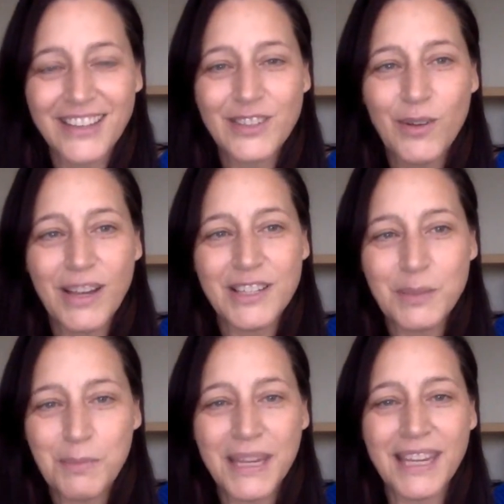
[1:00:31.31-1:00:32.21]
so i
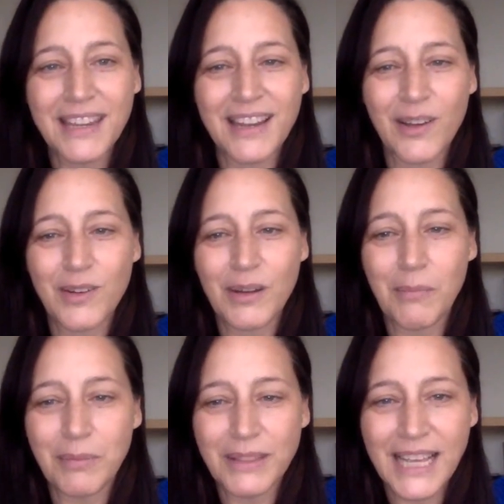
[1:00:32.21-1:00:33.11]
speak it out a
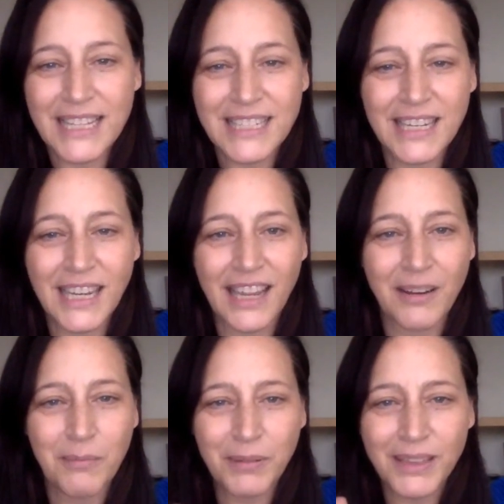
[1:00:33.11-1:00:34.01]
blessing and
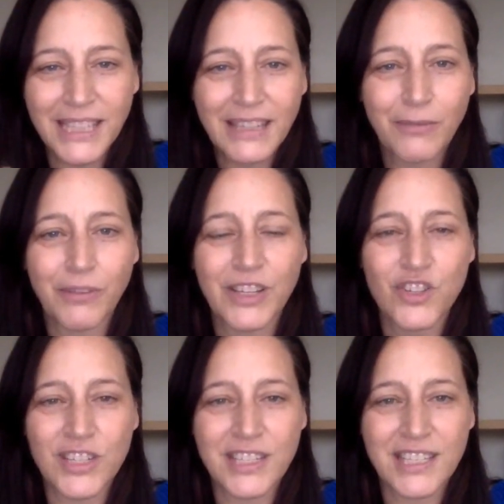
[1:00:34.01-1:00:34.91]
a belief in
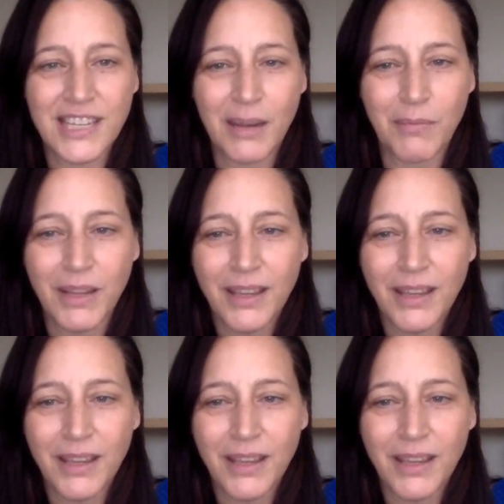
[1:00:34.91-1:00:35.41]
jesus name